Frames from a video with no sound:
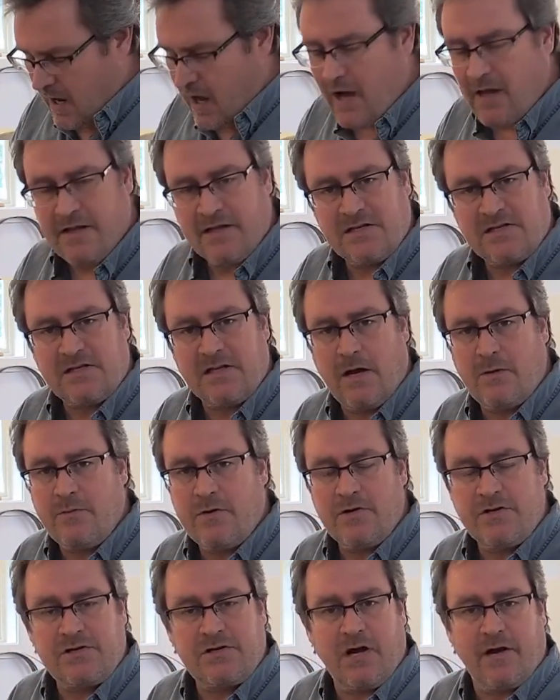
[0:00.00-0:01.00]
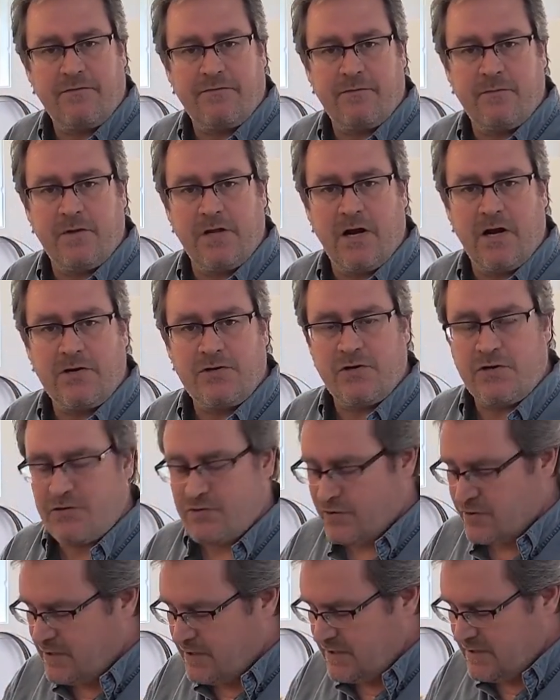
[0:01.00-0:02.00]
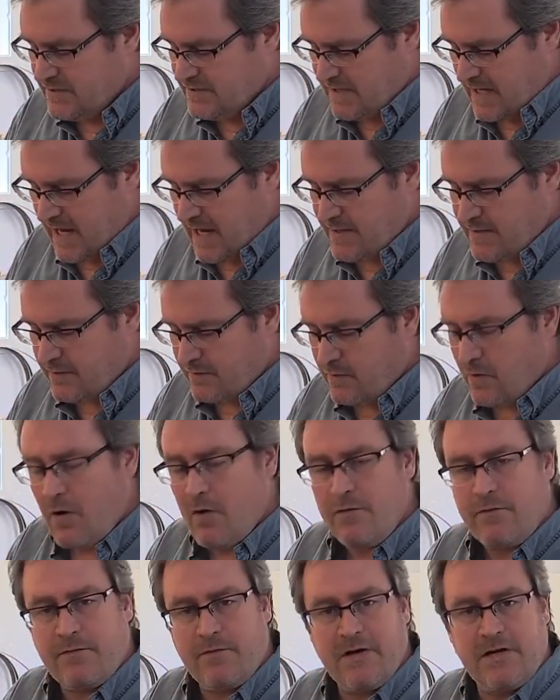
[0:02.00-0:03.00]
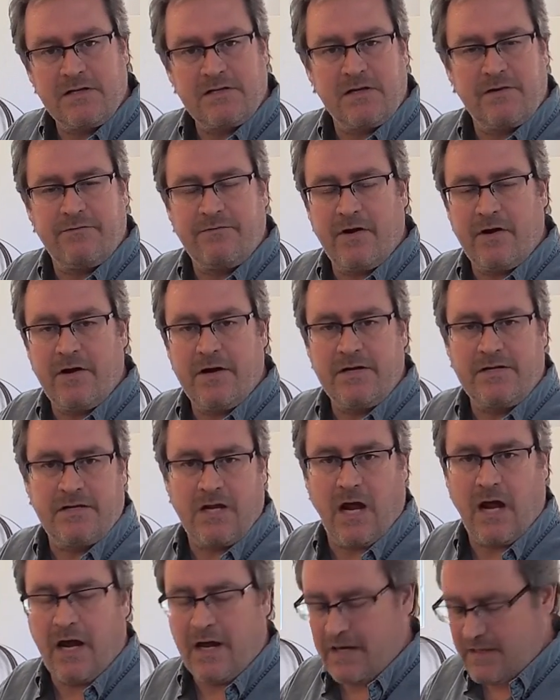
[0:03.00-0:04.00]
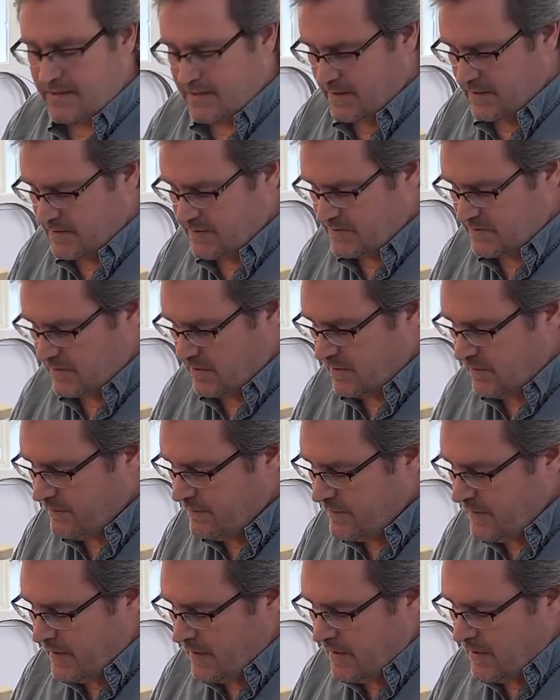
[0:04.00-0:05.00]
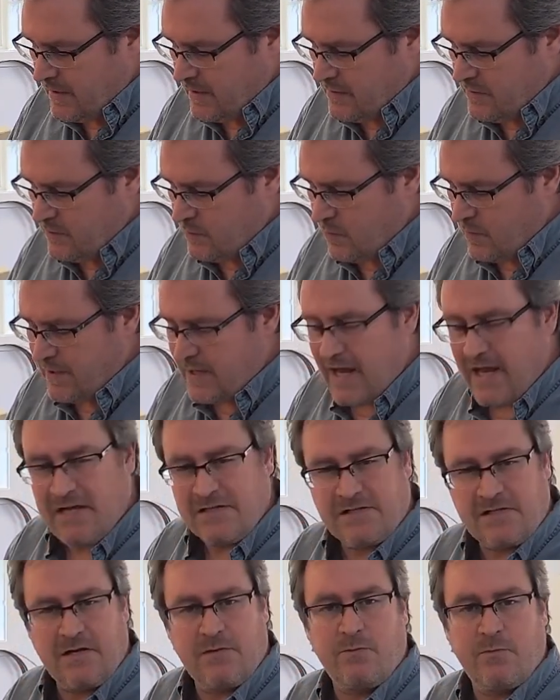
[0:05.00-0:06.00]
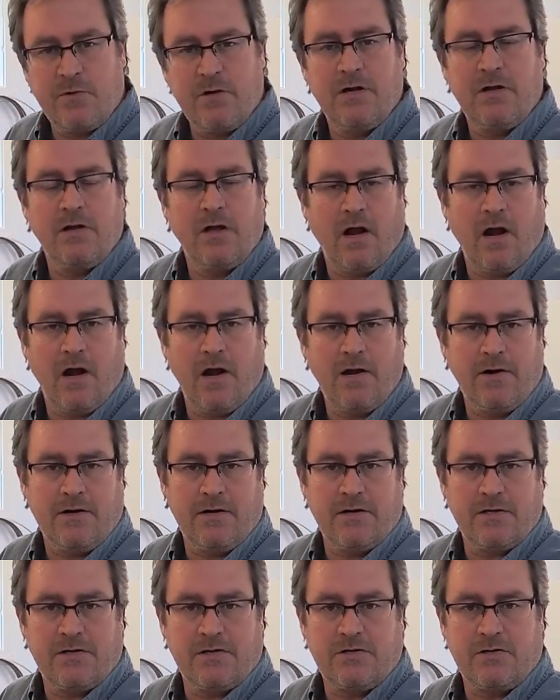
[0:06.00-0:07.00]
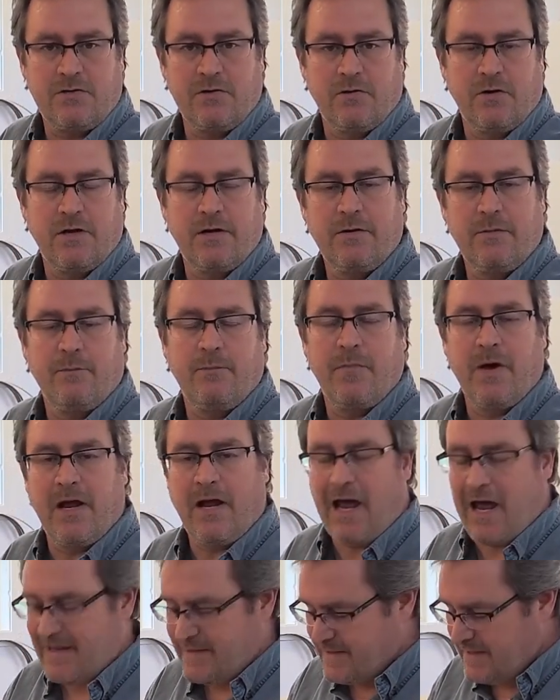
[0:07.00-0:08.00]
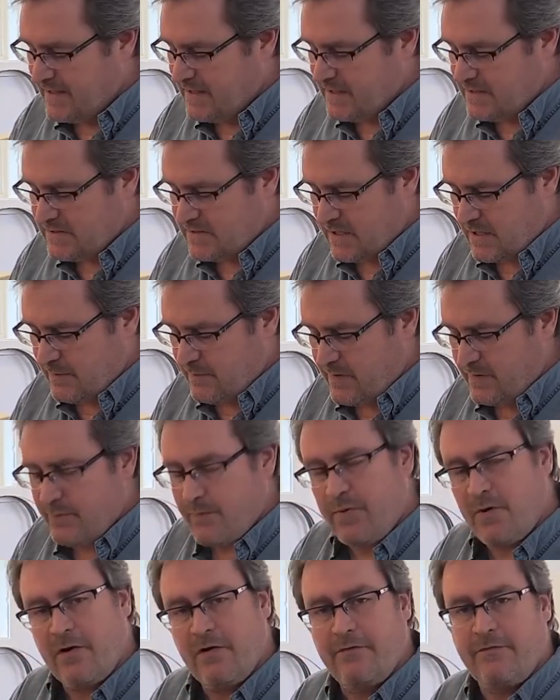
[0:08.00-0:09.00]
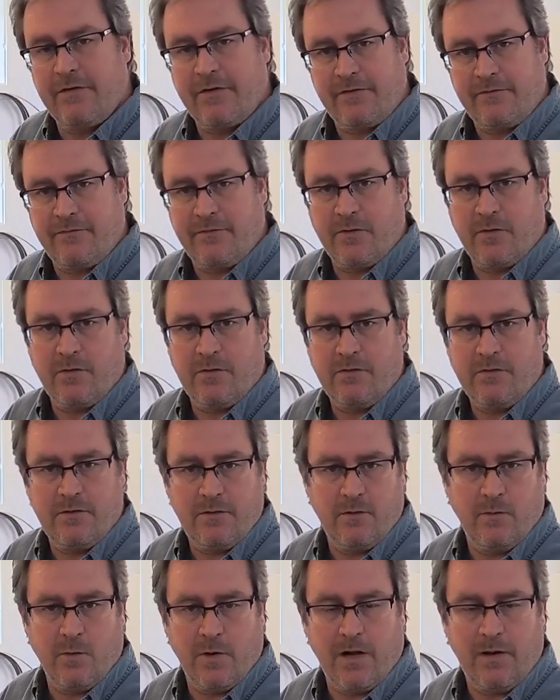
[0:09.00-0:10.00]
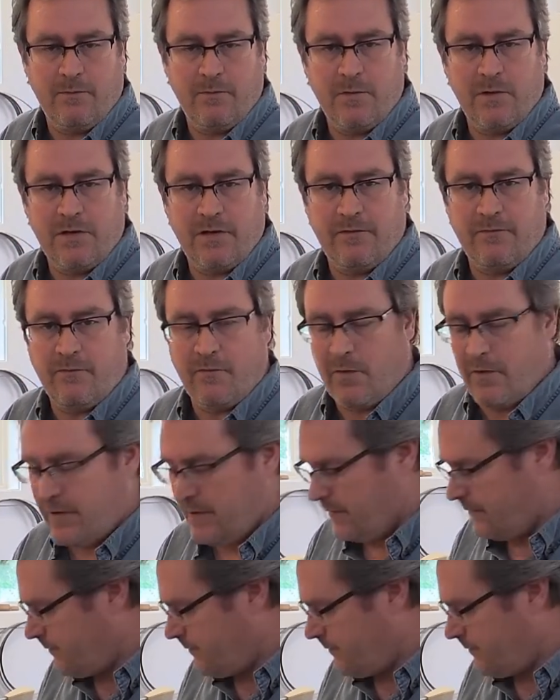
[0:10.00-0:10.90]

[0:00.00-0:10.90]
All this lumber is cut from larger trees, and the growth rings are very tight, so the wood has some real hardness to it, but I think it's going to be perfect for what I'm looking for